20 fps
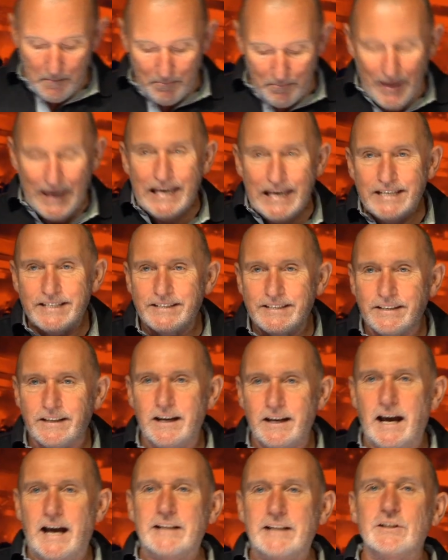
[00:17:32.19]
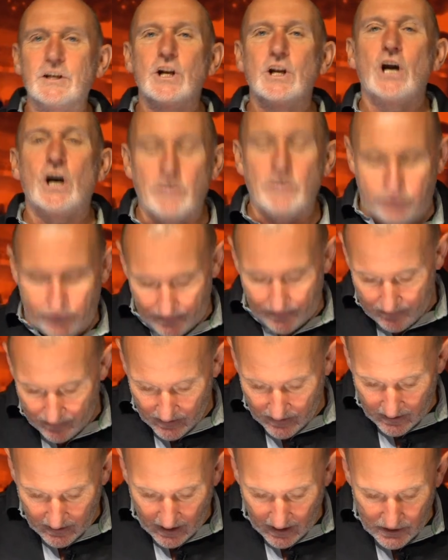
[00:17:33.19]
Peace and love
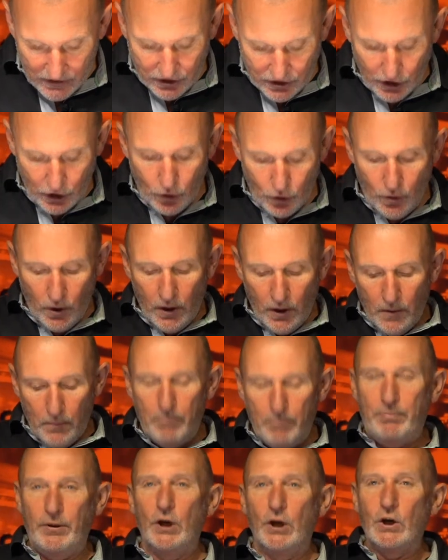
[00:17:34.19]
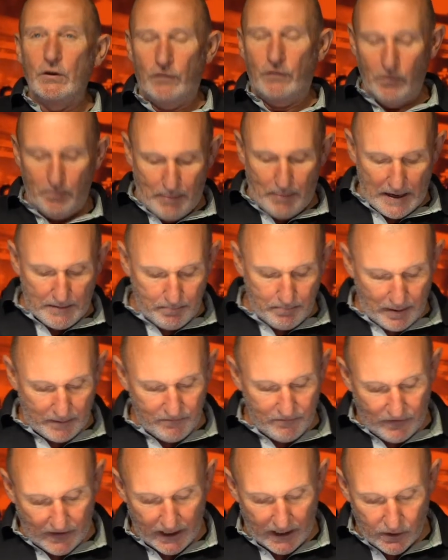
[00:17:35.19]
are two beautiful
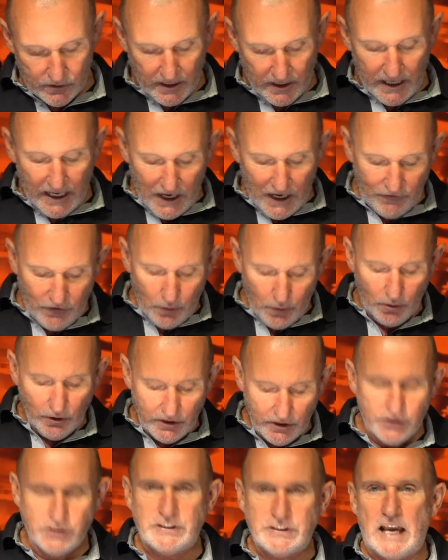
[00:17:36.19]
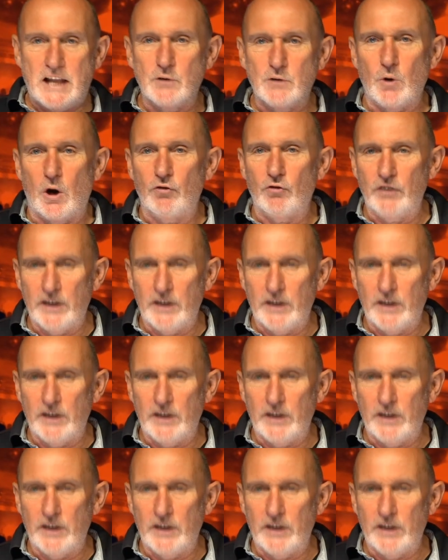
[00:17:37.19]
bedfellows. If you understand what